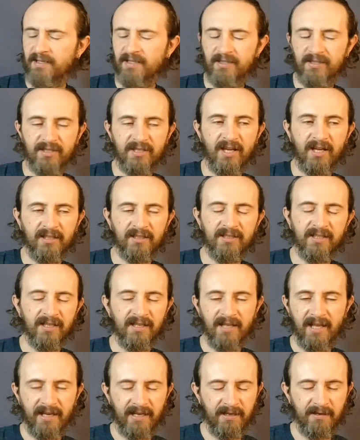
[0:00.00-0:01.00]
It's got the,
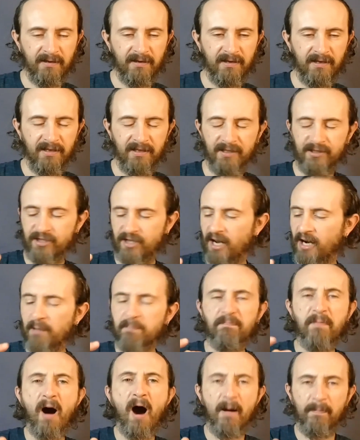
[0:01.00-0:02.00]
like... It's got
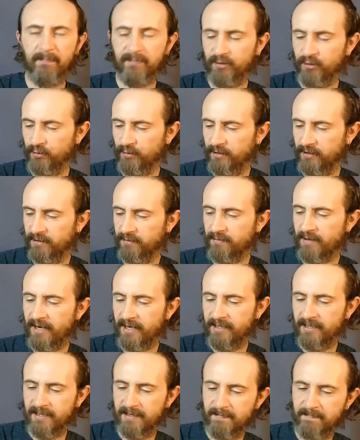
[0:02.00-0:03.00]
a pop to it,
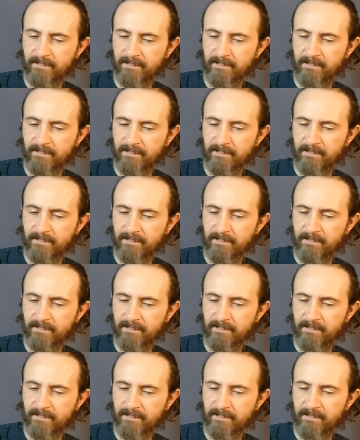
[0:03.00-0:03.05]
right?